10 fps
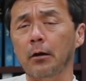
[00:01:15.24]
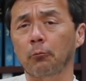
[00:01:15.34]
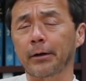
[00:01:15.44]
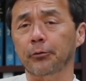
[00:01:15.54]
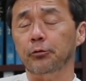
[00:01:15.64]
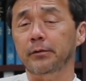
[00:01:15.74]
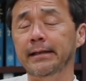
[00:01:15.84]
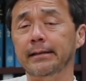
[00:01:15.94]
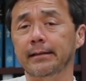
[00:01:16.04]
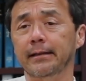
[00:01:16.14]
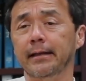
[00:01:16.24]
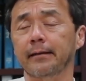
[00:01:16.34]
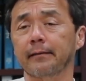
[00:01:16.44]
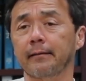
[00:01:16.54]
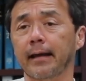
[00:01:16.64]
we're unique
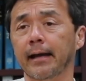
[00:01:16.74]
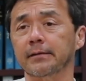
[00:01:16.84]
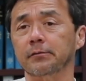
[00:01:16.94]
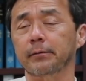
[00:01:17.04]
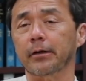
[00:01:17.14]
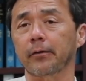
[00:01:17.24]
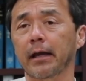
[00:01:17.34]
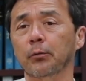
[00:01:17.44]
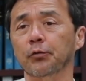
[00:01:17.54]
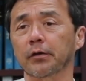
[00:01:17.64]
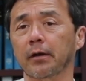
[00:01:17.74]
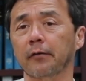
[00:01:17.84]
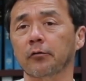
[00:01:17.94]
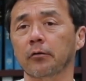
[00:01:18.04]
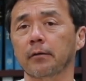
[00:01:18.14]
in that we are able to
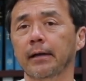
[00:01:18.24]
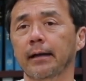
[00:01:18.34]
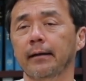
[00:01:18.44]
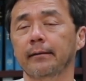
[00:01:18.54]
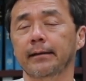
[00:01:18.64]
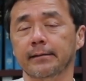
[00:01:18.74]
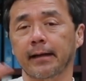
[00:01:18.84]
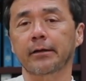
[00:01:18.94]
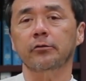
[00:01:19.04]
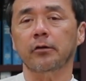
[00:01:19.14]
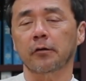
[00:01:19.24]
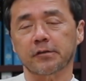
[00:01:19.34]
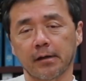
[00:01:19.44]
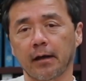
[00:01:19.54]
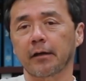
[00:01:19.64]
cover the entire dark
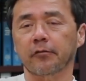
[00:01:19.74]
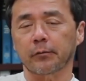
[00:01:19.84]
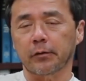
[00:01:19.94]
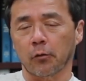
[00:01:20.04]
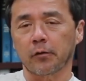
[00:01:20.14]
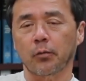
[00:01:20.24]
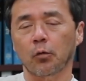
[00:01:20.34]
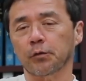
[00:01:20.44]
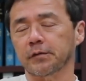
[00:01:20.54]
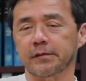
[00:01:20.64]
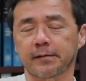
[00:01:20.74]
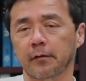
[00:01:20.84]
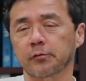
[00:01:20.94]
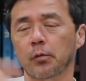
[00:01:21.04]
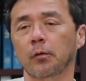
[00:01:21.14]
sky from the North Pole to the
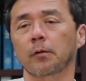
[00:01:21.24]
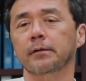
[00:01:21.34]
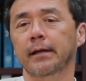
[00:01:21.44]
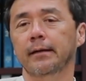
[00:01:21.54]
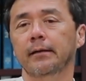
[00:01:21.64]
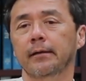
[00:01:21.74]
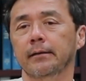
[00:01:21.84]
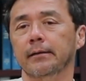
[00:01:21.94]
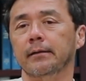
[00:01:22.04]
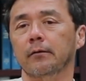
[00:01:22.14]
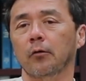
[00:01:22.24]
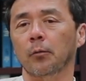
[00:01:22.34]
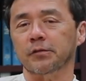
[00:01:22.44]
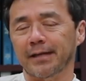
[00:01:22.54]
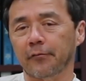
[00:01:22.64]
South Pole
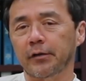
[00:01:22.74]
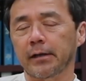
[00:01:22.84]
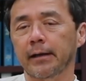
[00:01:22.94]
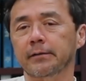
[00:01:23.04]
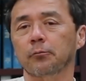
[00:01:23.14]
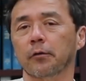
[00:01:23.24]
almost every night